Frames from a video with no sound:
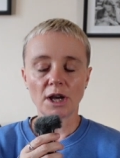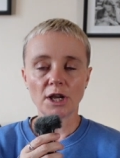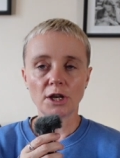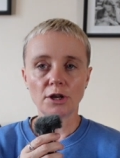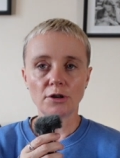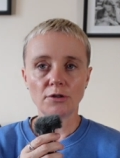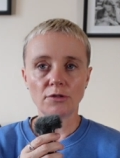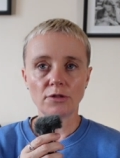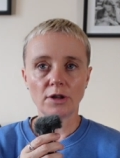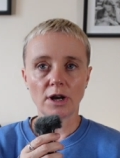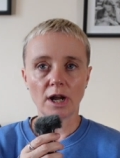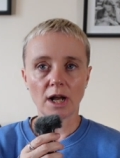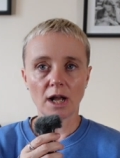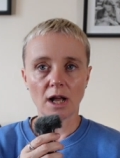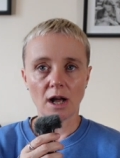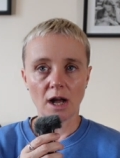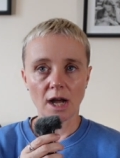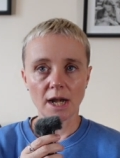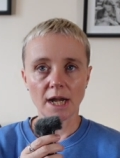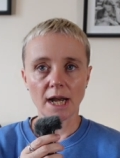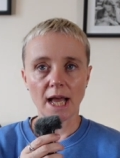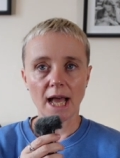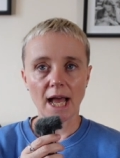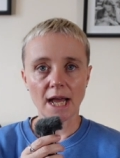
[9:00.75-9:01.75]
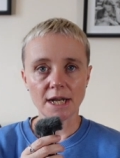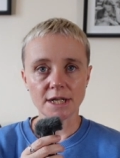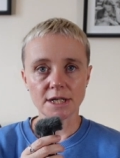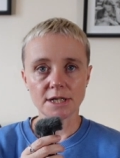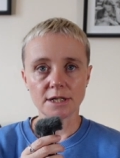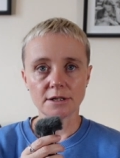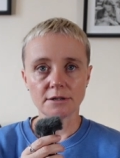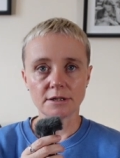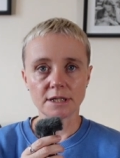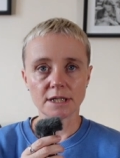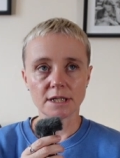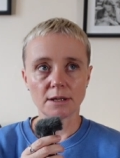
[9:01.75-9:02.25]
I knew that I kind of had to
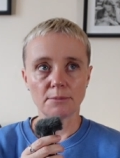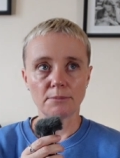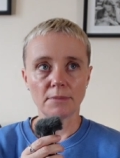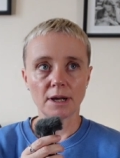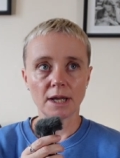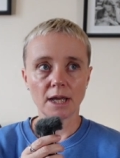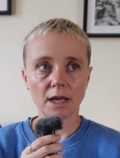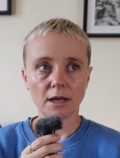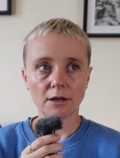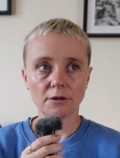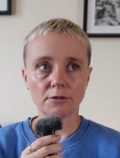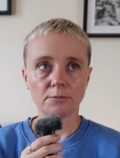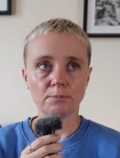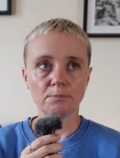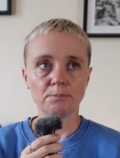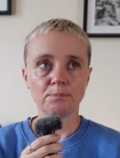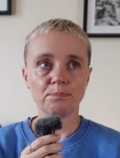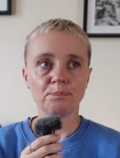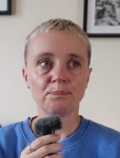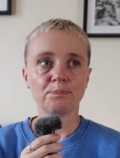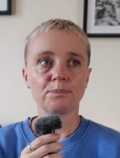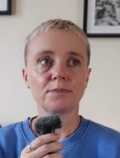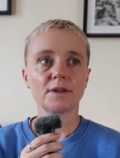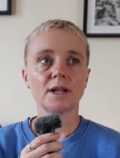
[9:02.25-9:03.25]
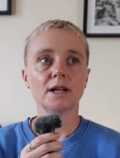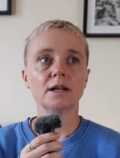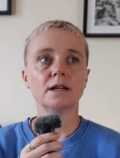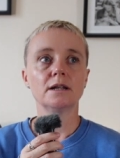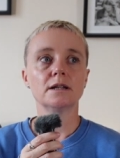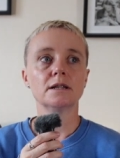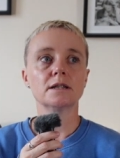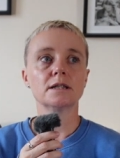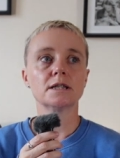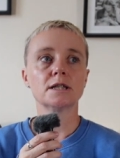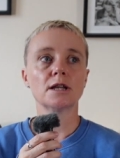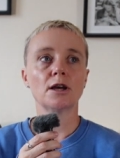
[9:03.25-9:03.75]
do this on my own.
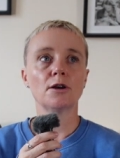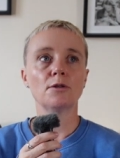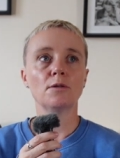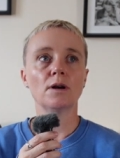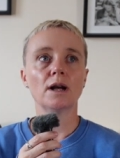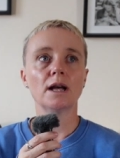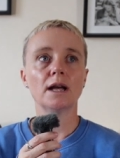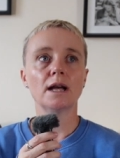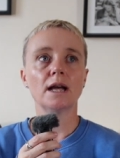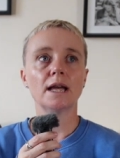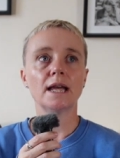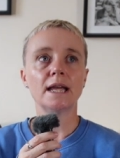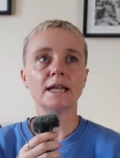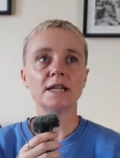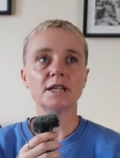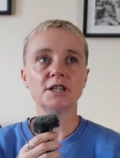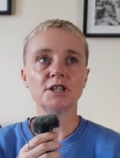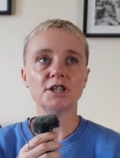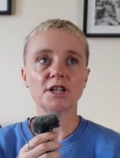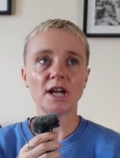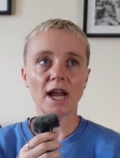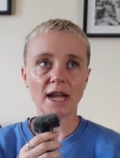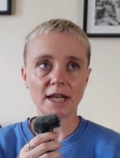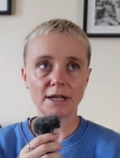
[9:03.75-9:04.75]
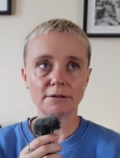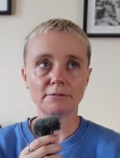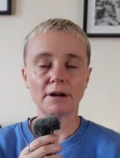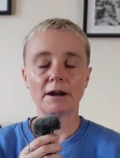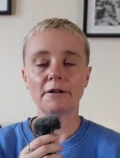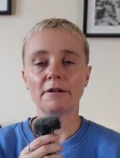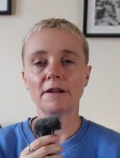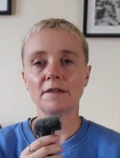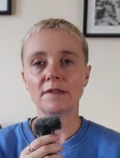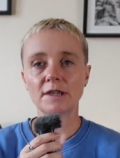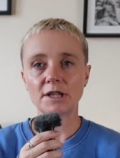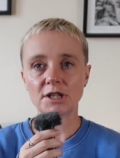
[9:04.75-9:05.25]
So in
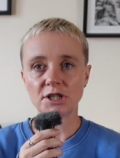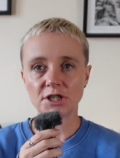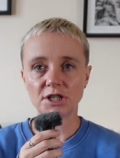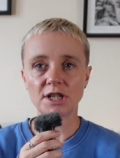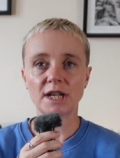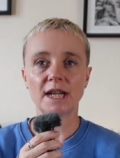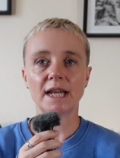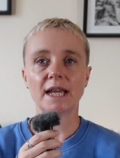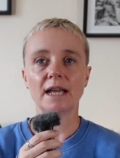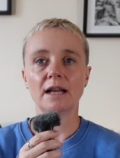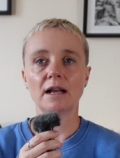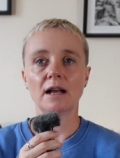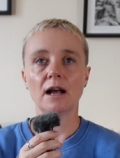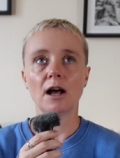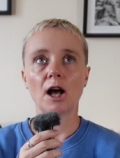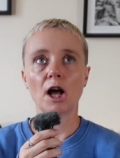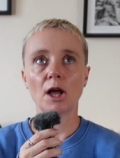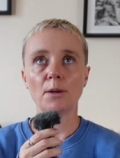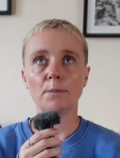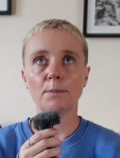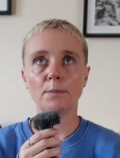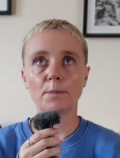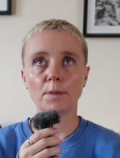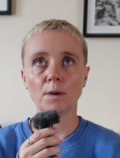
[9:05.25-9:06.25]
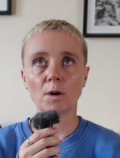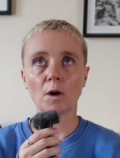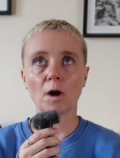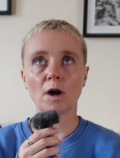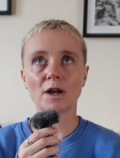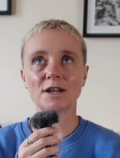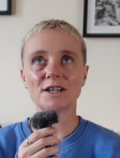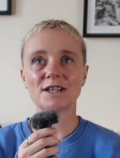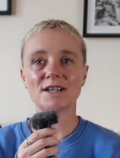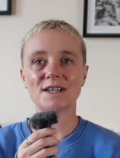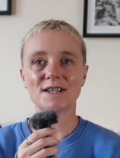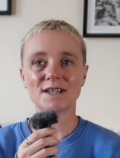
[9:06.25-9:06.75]
January this year, I
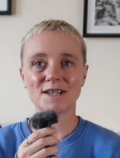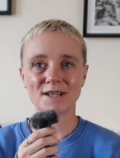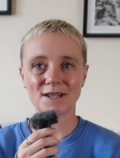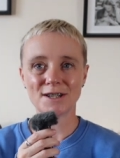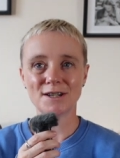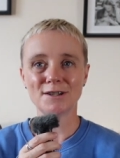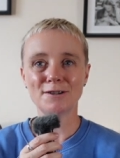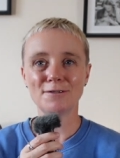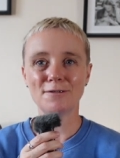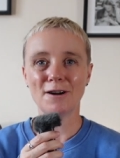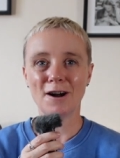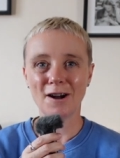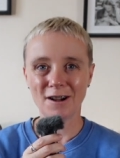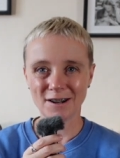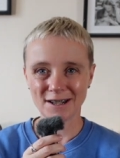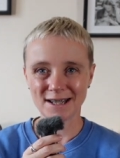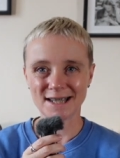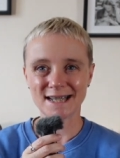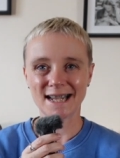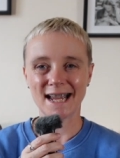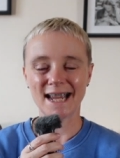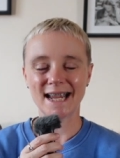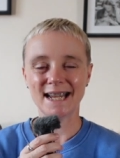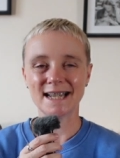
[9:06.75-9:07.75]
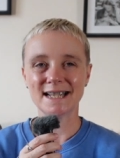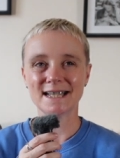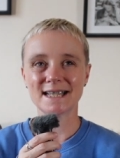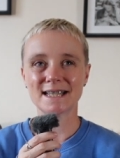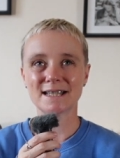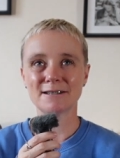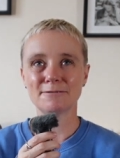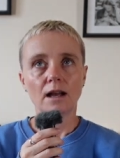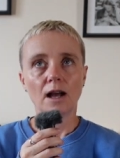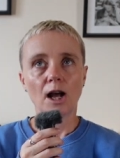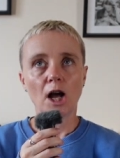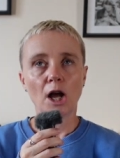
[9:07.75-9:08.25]
booked 2
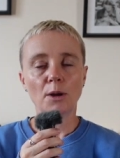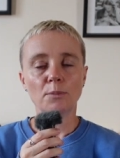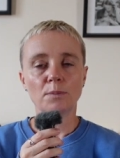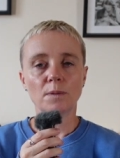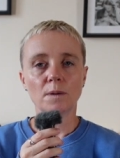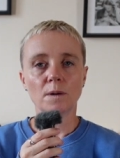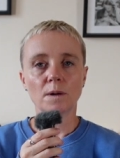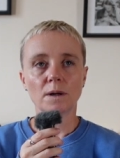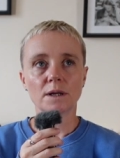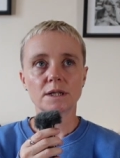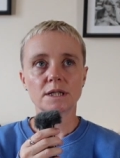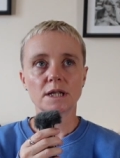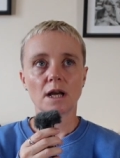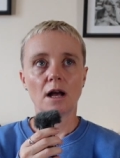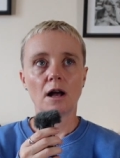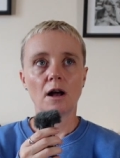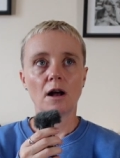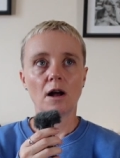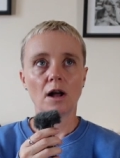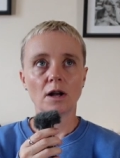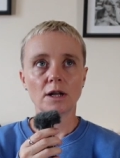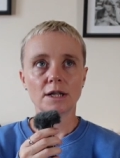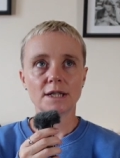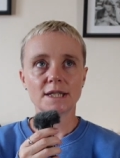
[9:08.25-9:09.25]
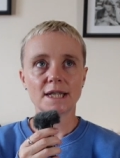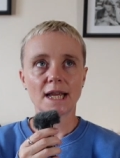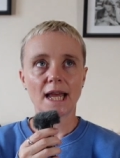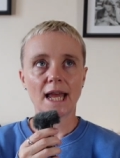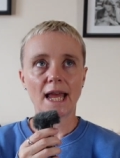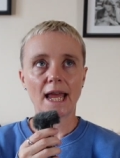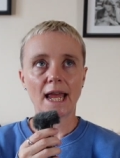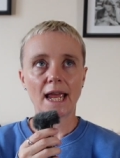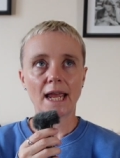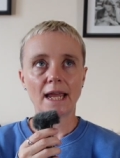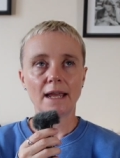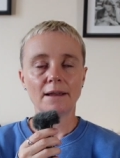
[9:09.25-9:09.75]
holidays. I booked a
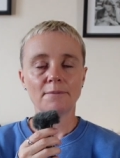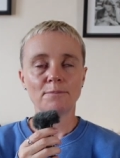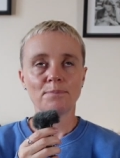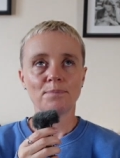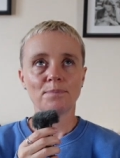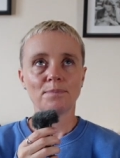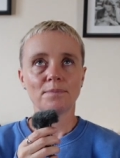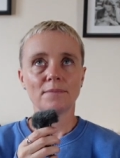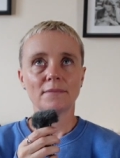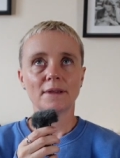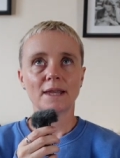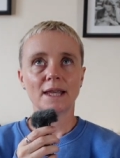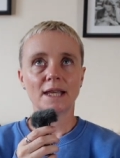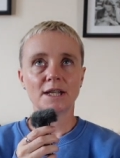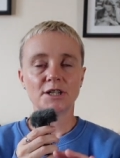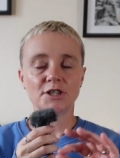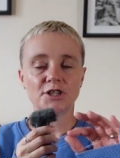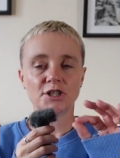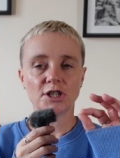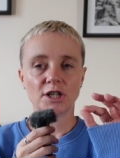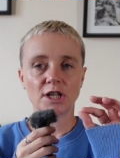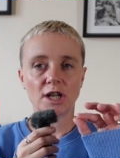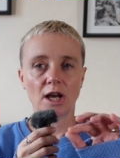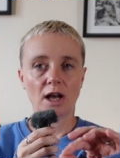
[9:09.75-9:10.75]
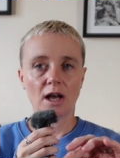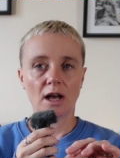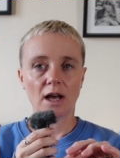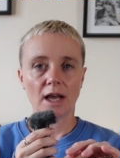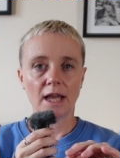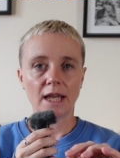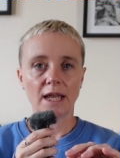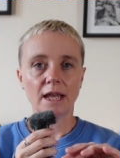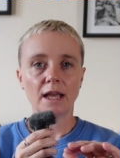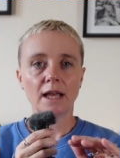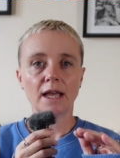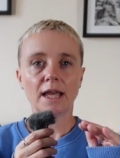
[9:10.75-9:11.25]
holiday in
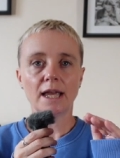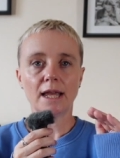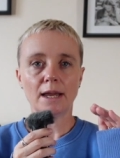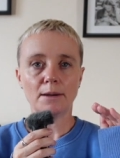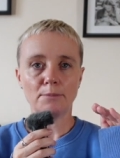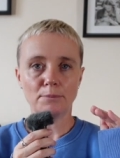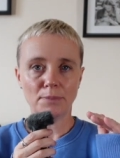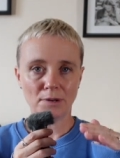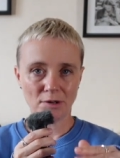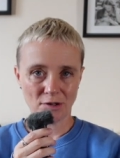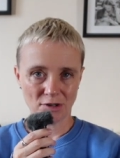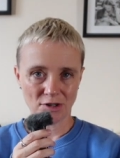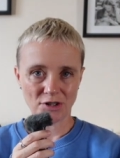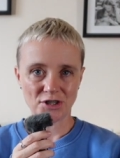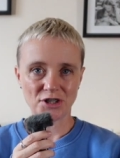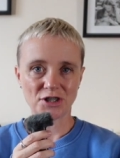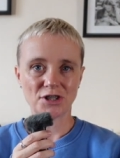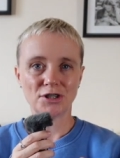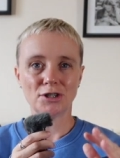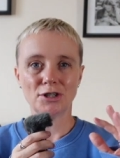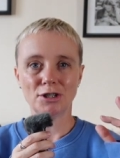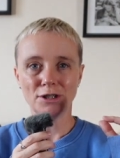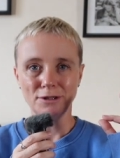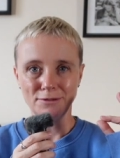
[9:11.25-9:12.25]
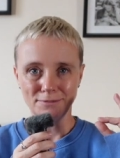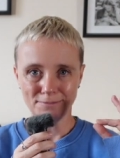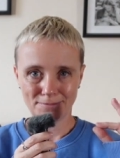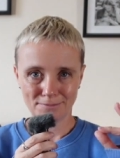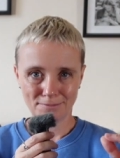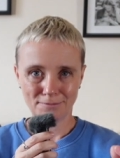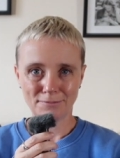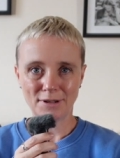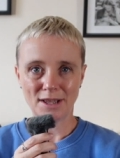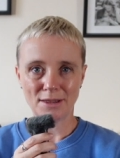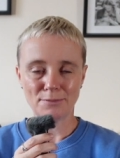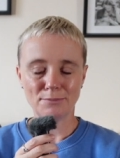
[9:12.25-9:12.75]
July in Portugal
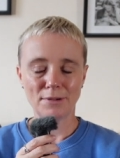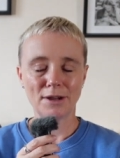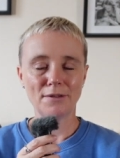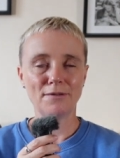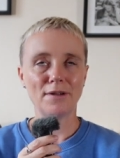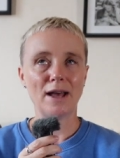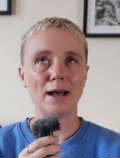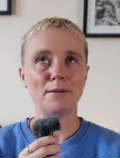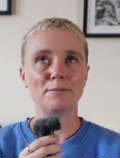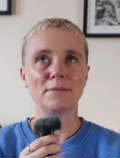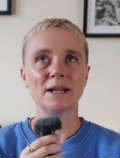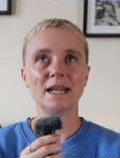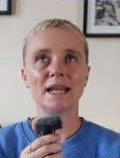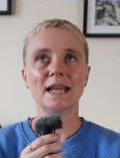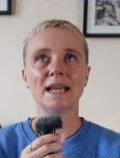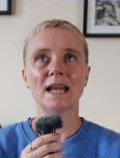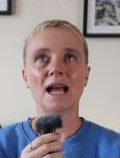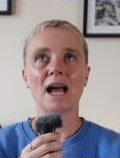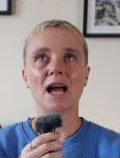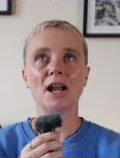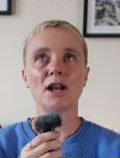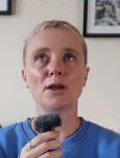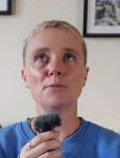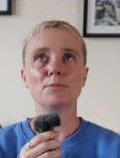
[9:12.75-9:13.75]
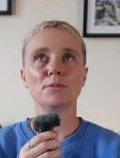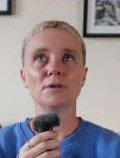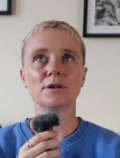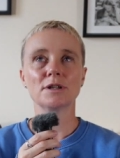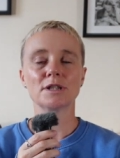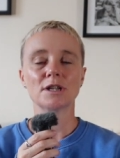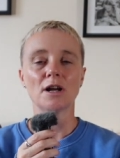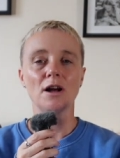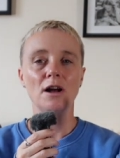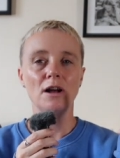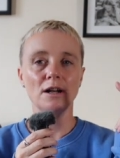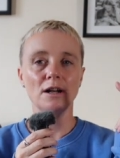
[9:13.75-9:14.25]
with my family, and I
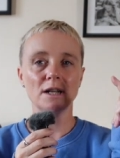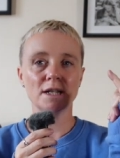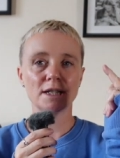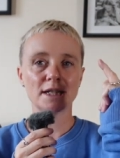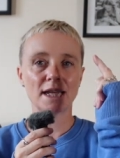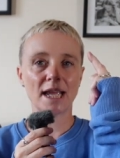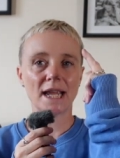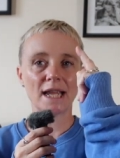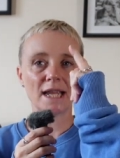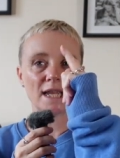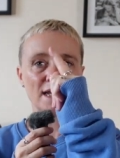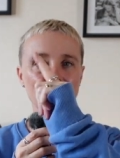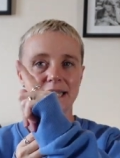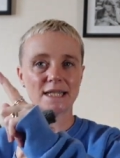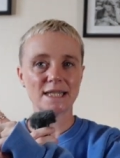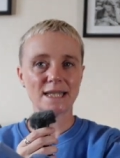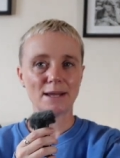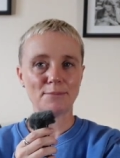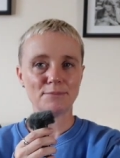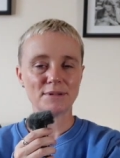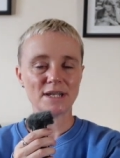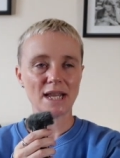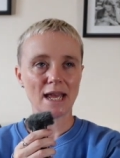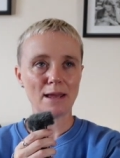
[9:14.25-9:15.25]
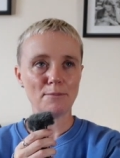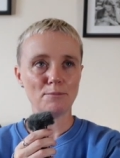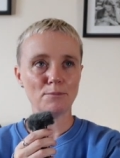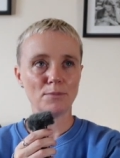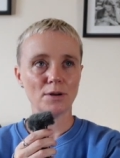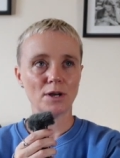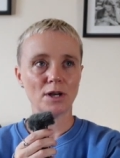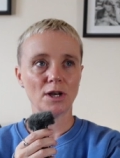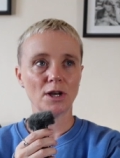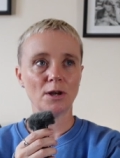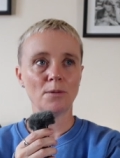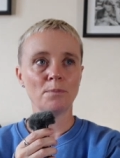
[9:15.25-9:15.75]
booked a holiday in
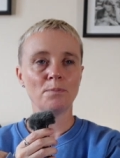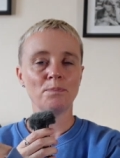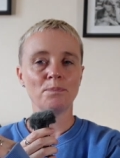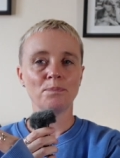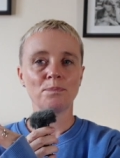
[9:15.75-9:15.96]
September